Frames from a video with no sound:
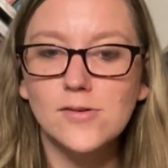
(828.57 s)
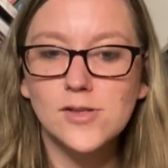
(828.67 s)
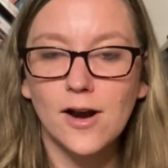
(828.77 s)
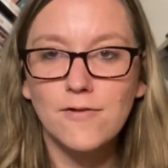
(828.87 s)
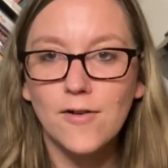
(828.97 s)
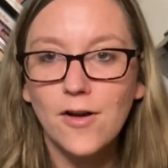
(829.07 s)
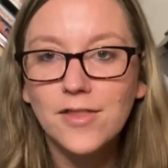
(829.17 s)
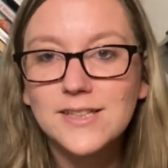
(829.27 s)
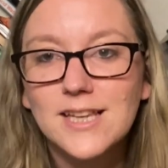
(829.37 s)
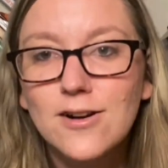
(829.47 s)
Sorry for all
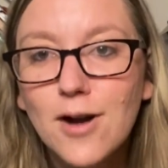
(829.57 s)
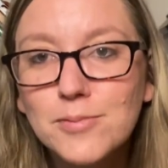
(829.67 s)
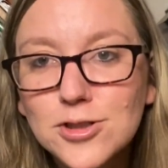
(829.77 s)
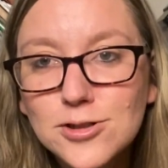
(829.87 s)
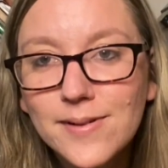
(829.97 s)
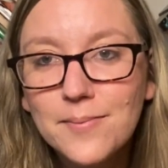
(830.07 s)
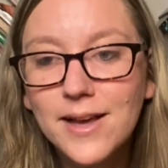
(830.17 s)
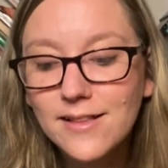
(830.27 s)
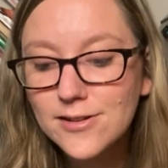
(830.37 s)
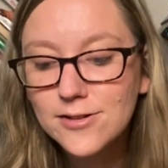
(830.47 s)
these interruptions by my
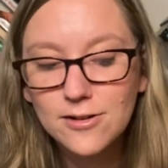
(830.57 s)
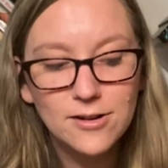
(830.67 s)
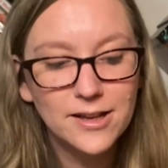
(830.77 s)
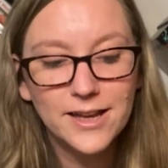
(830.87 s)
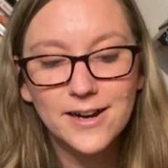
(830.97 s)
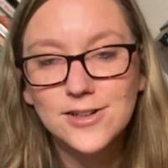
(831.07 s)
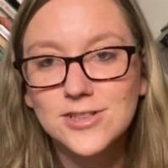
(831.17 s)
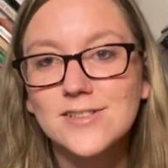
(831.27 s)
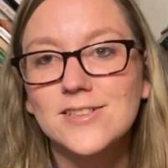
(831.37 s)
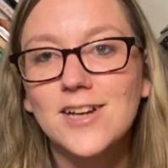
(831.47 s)
little girl here.
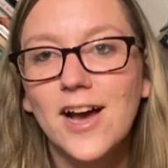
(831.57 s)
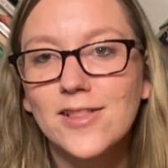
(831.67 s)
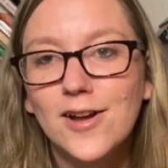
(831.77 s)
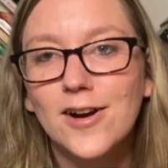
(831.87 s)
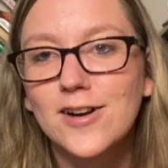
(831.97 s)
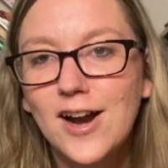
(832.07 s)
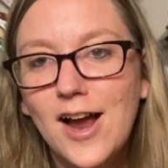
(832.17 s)
She's a toddler.